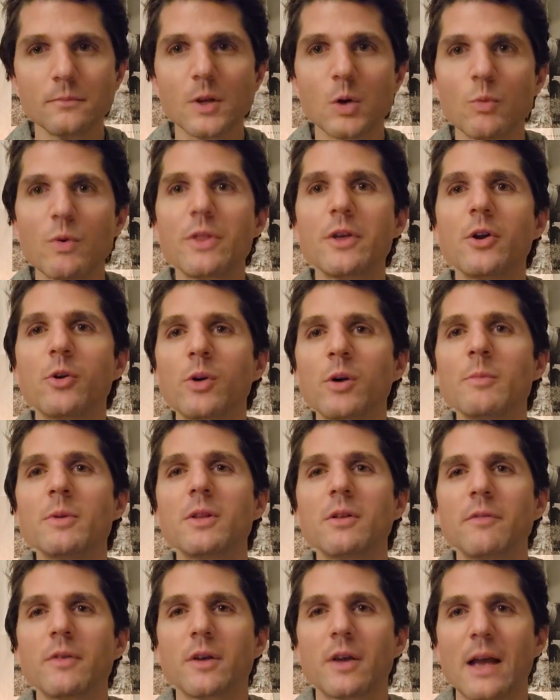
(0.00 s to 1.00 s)
with the agreement
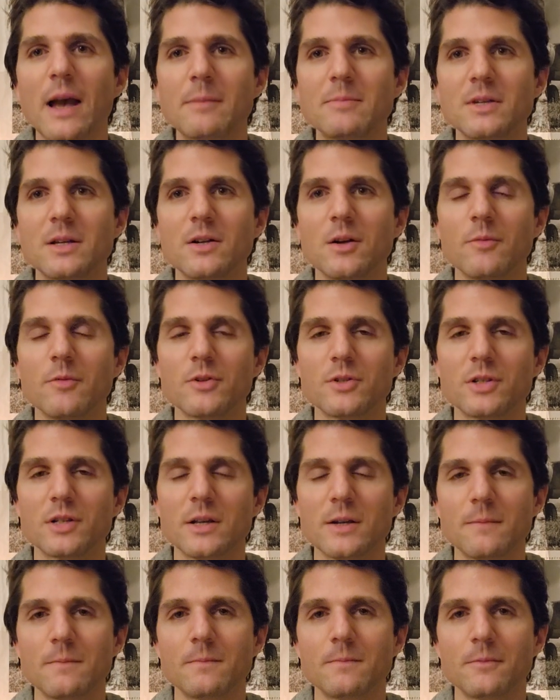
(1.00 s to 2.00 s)
of the captain, obviously.
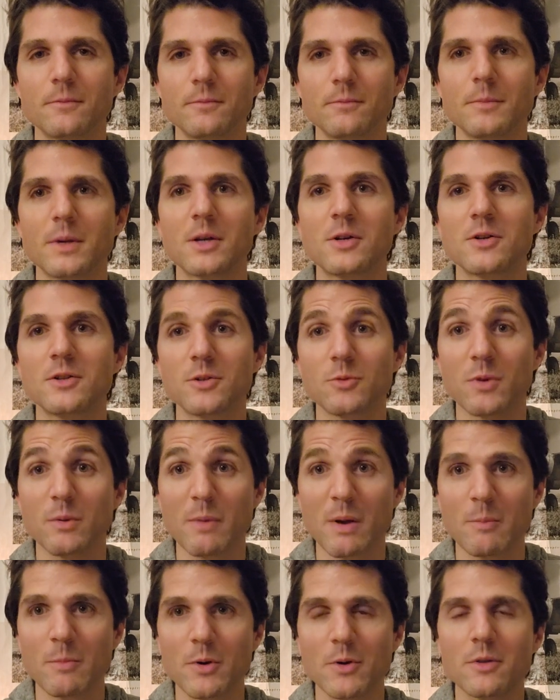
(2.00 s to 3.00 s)
Because
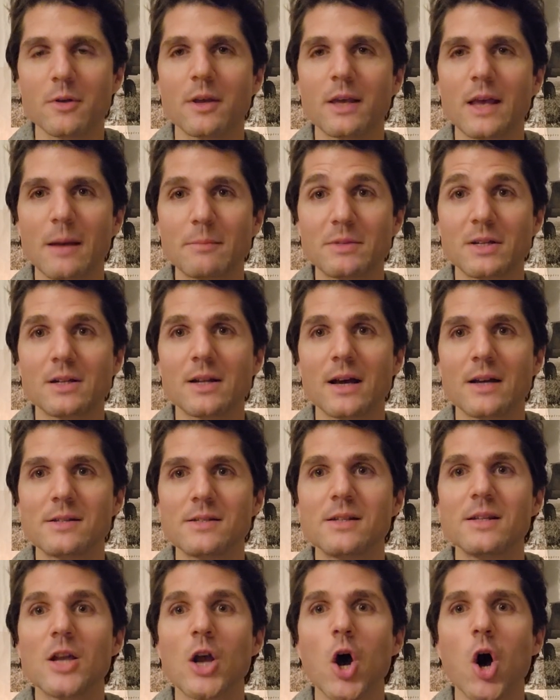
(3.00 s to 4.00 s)
remember, the captain has
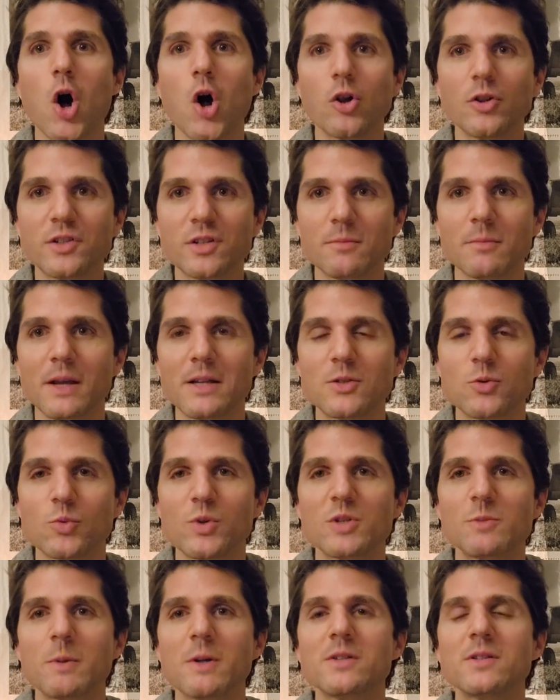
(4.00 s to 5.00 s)
the ultimate
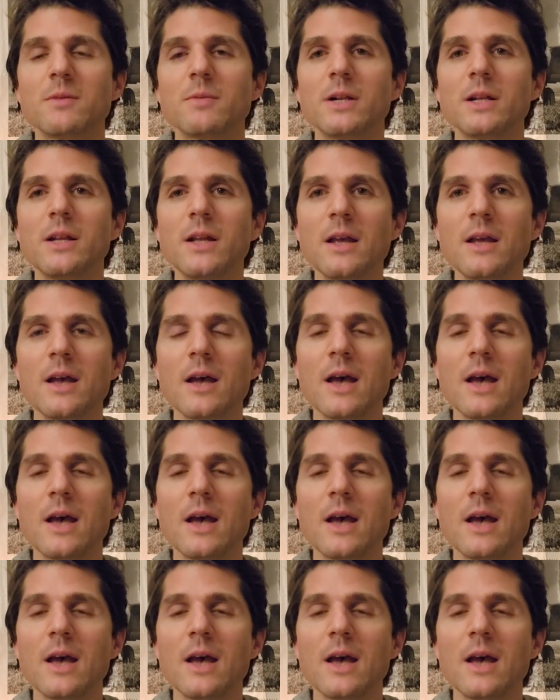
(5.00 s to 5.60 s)
responsibility,